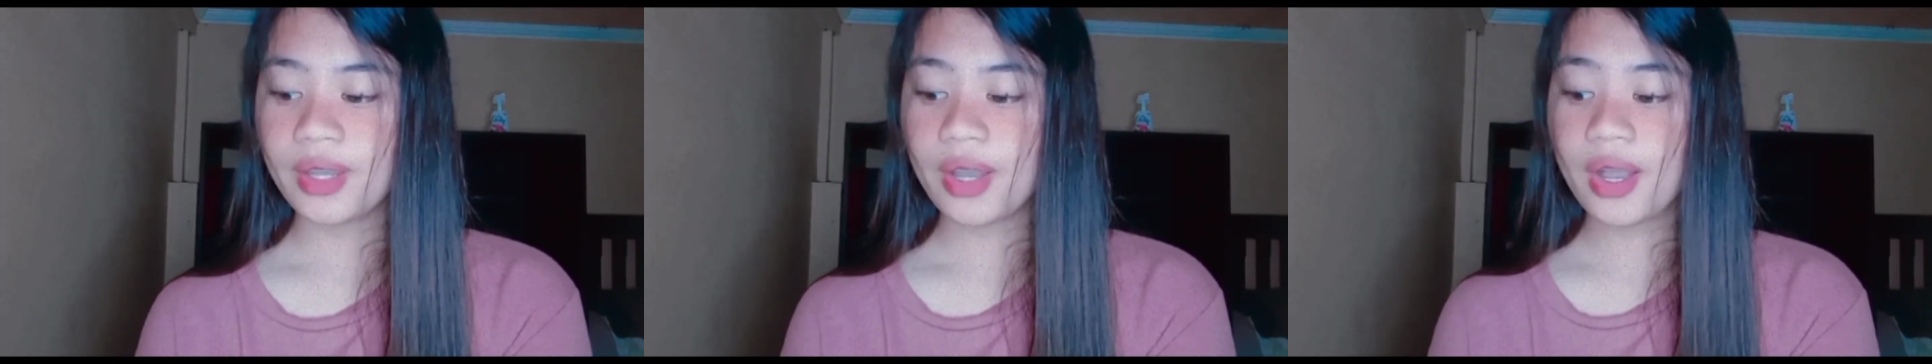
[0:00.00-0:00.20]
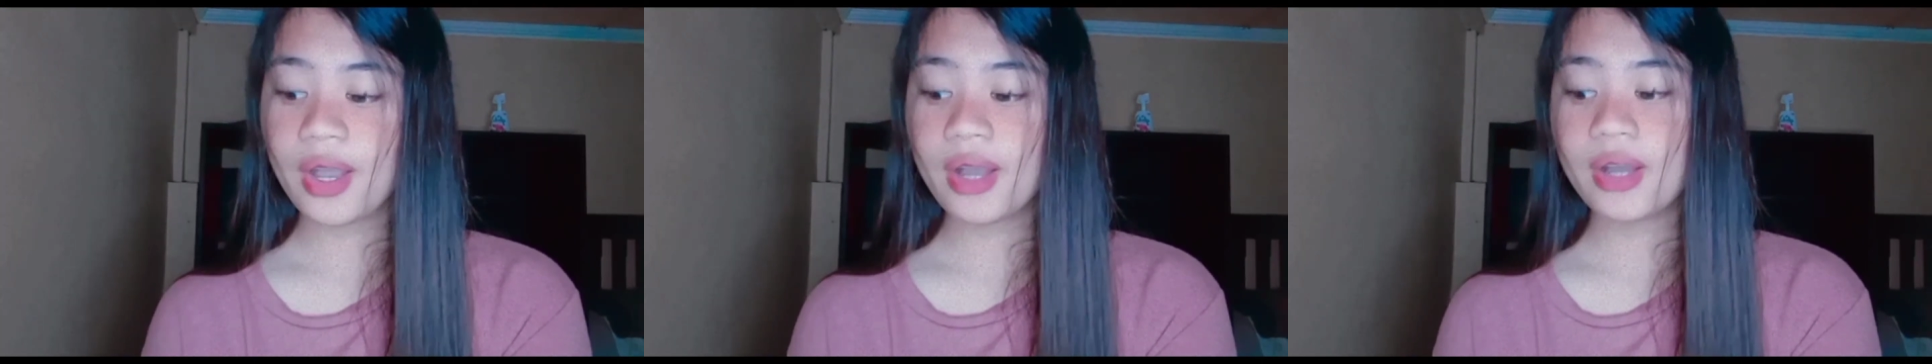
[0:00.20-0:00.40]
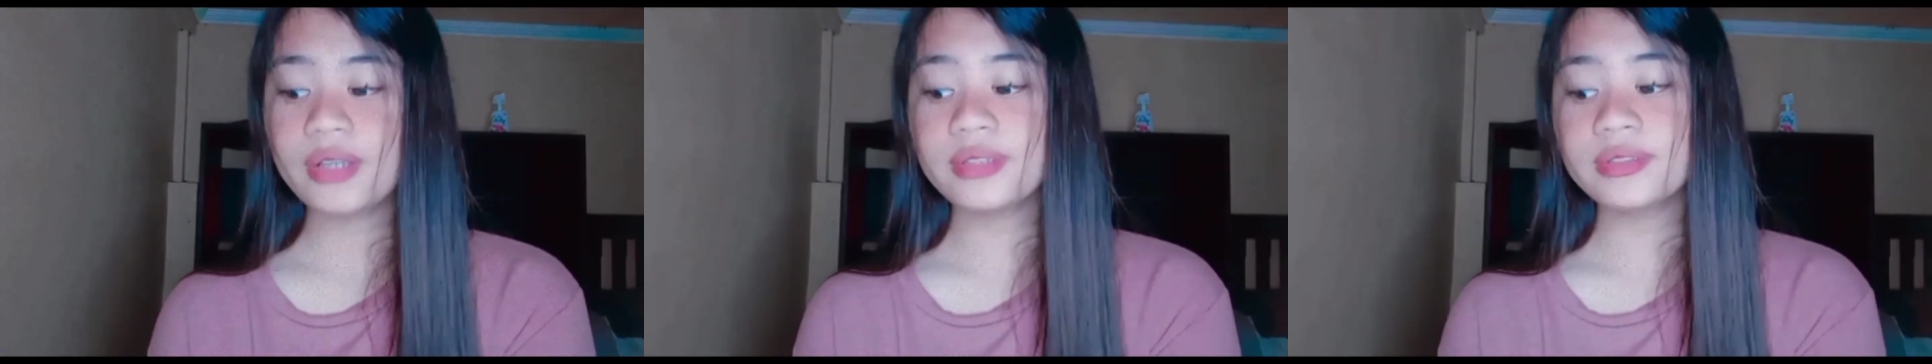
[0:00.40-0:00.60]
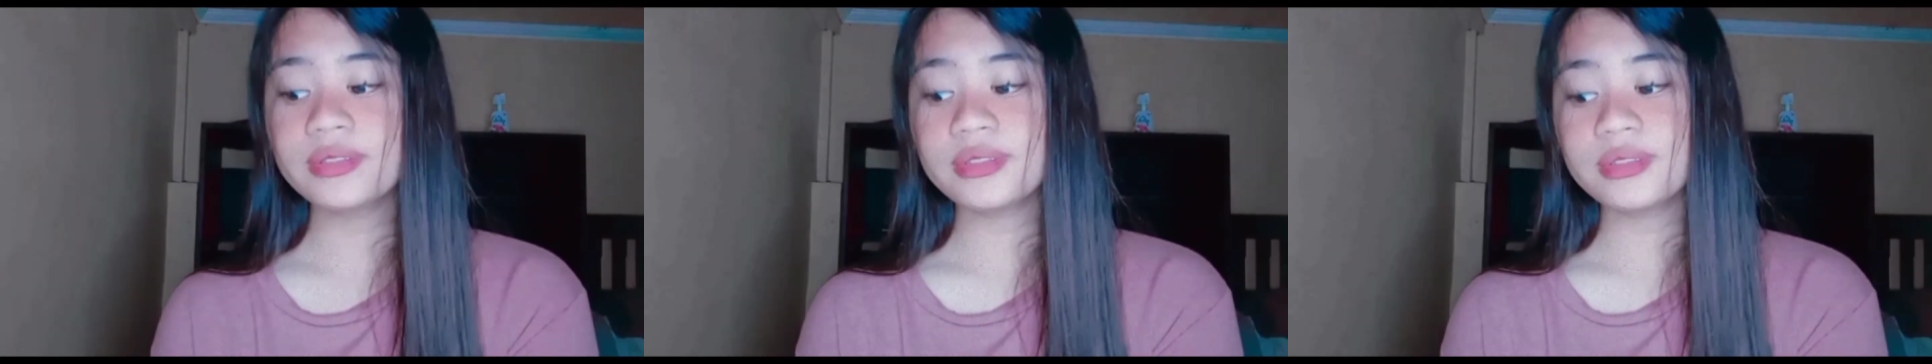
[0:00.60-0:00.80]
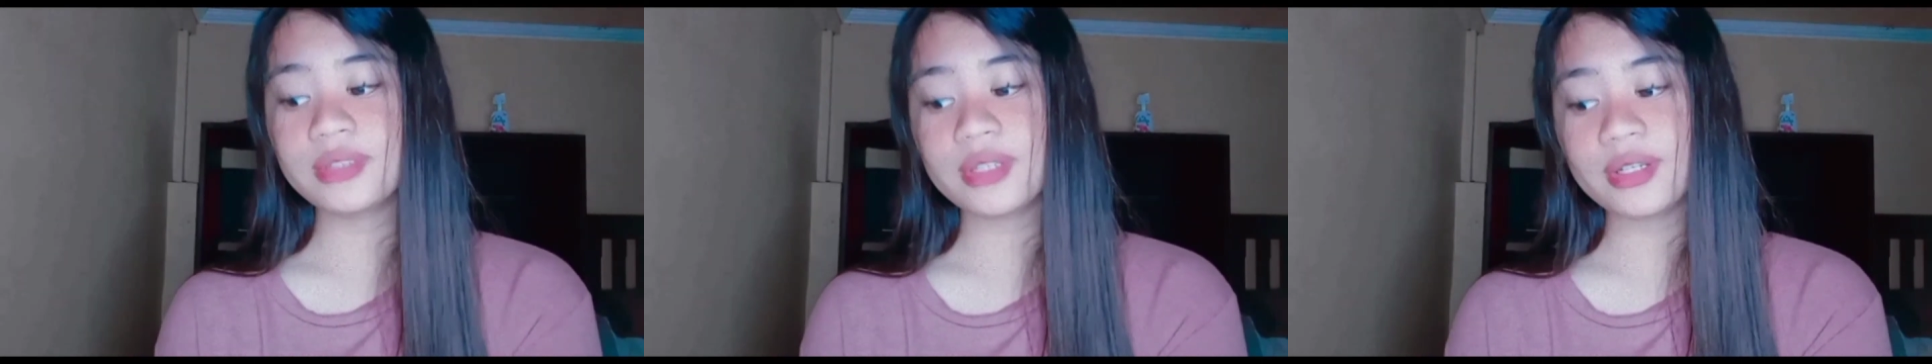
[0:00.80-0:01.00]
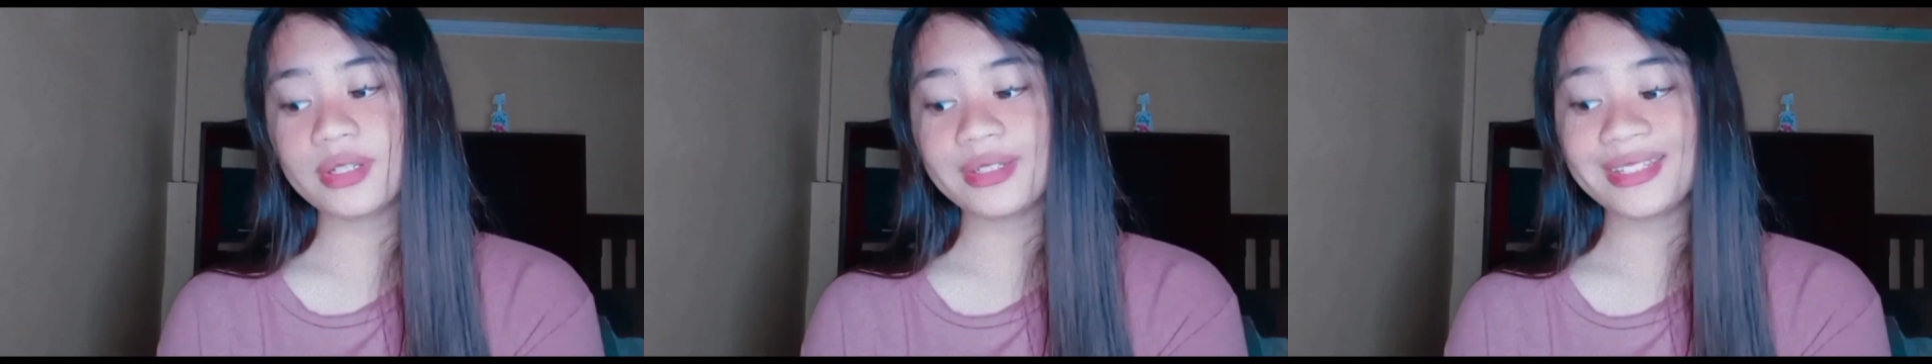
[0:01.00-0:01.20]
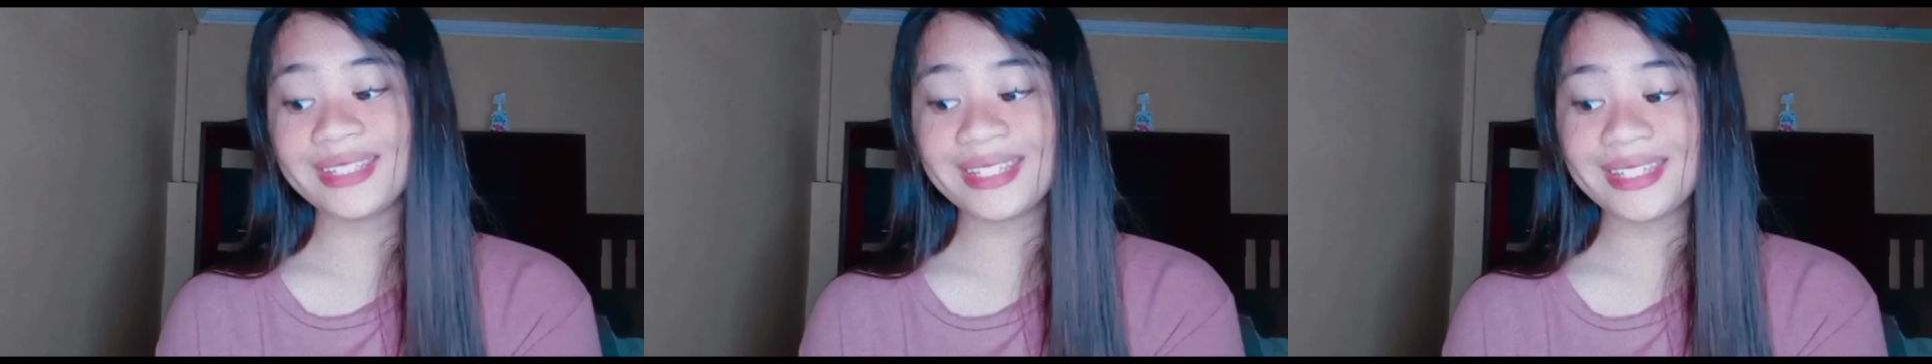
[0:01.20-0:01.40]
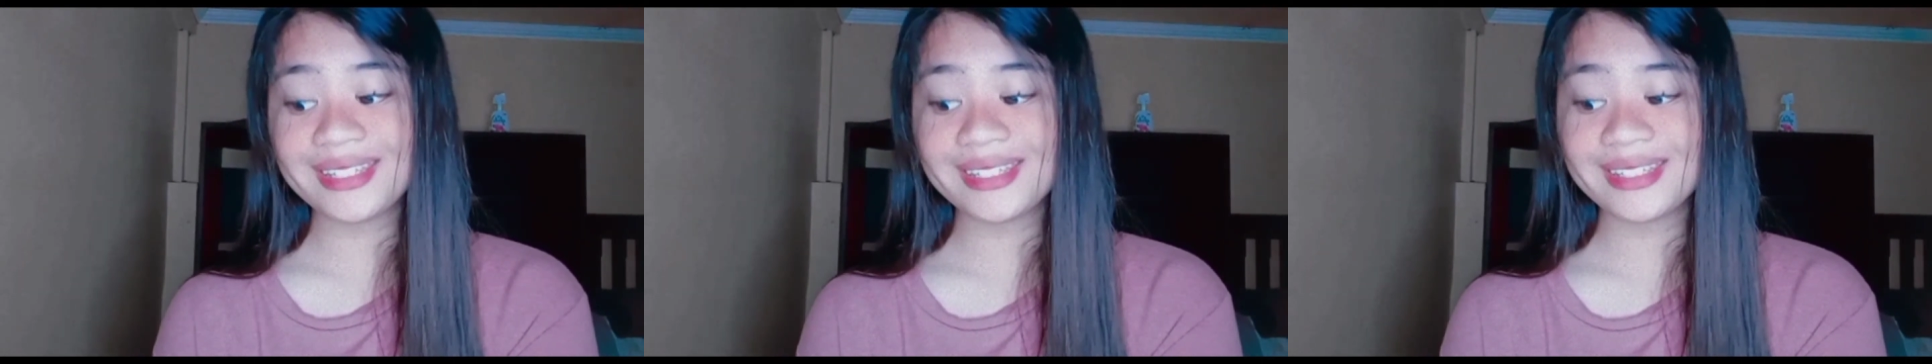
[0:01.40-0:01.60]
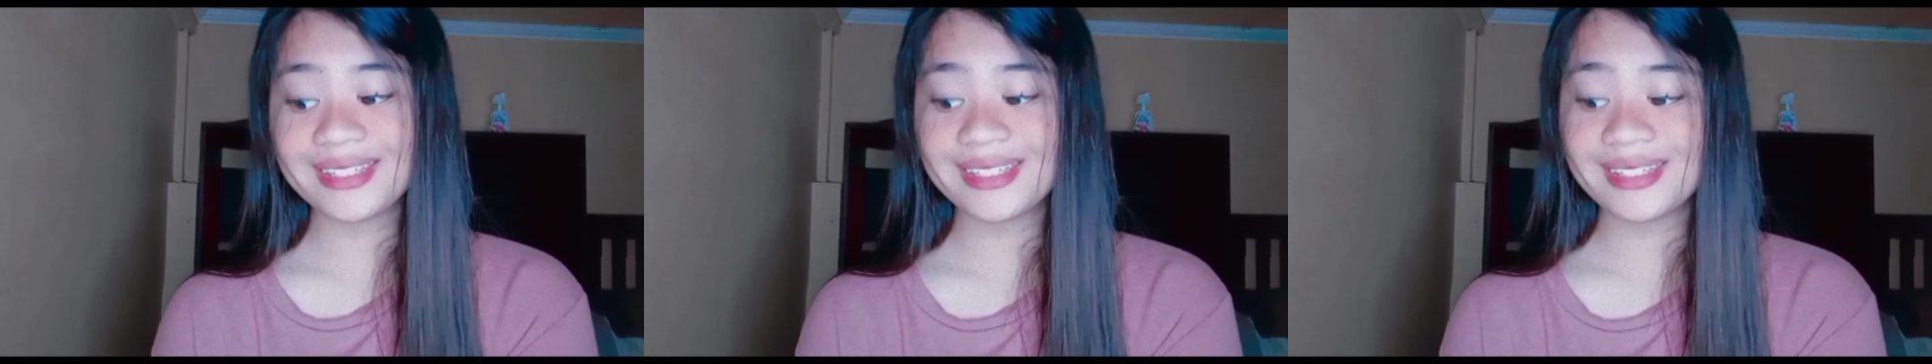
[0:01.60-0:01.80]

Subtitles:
underneath,